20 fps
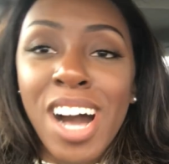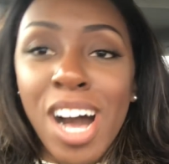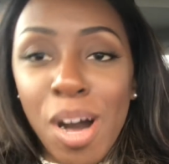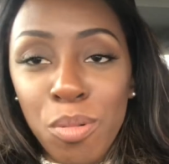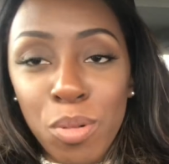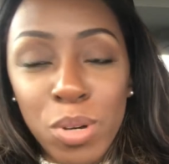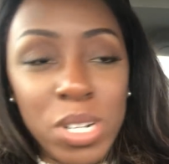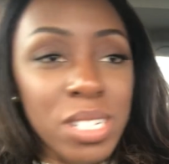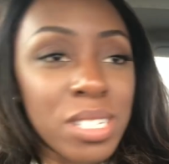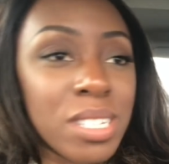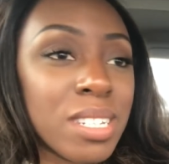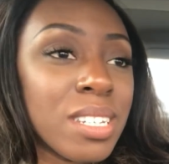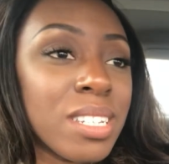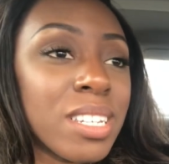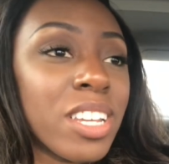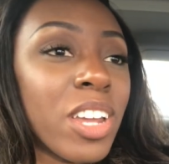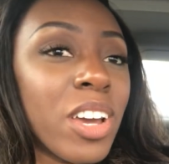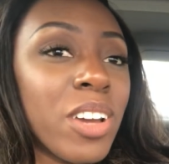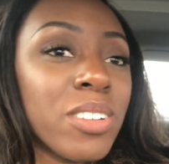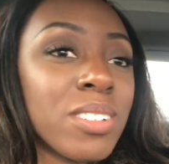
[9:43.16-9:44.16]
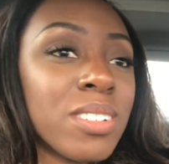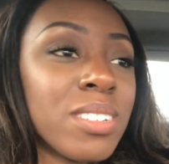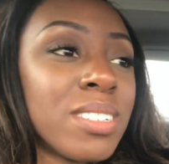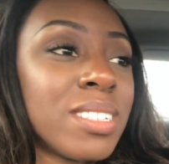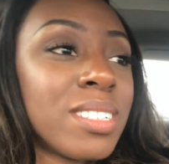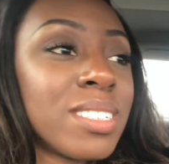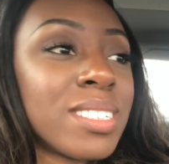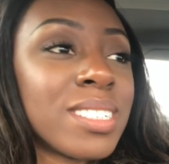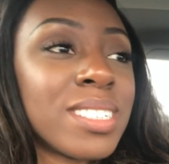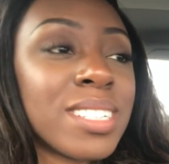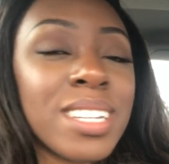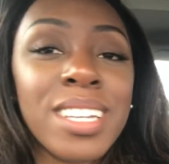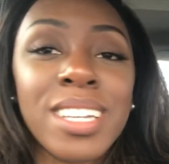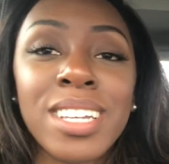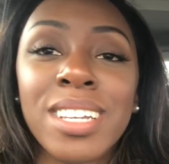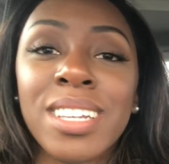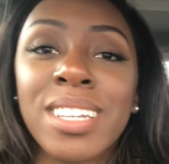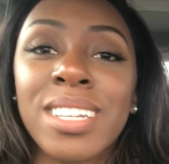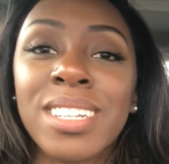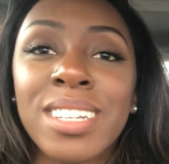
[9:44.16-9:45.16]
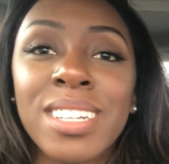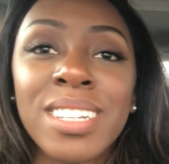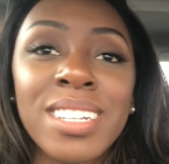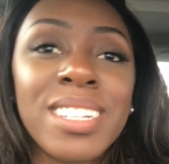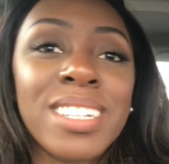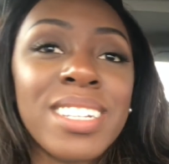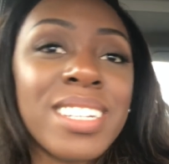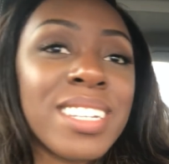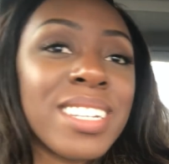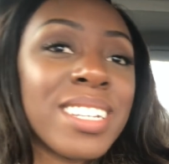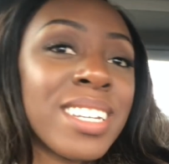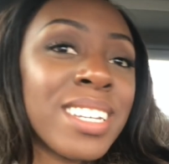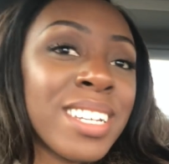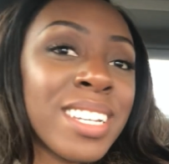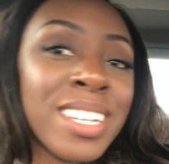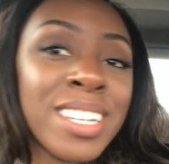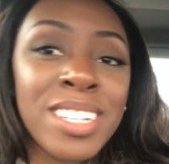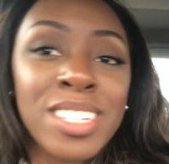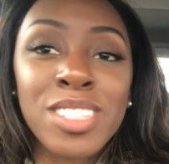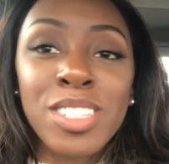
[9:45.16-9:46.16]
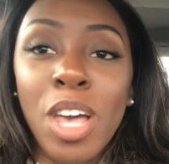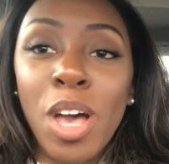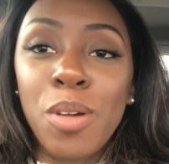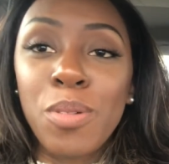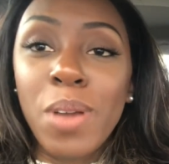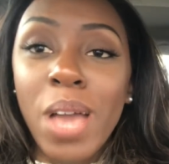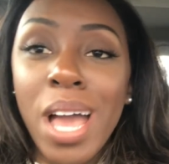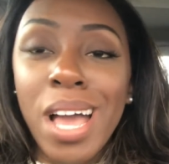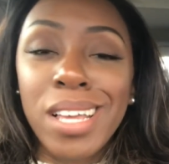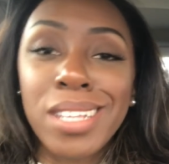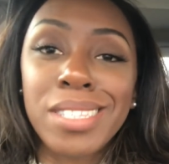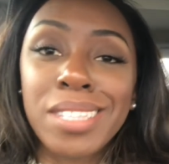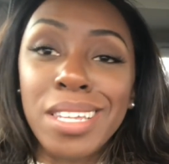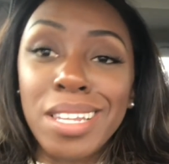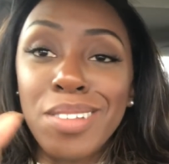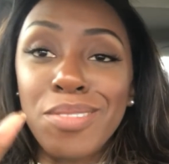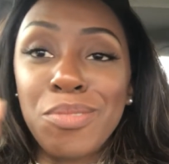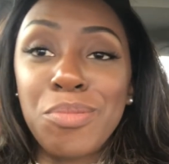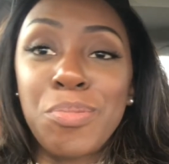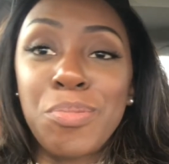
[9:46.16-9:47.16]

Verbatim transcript: I wanted to, you know. So yeah, seal of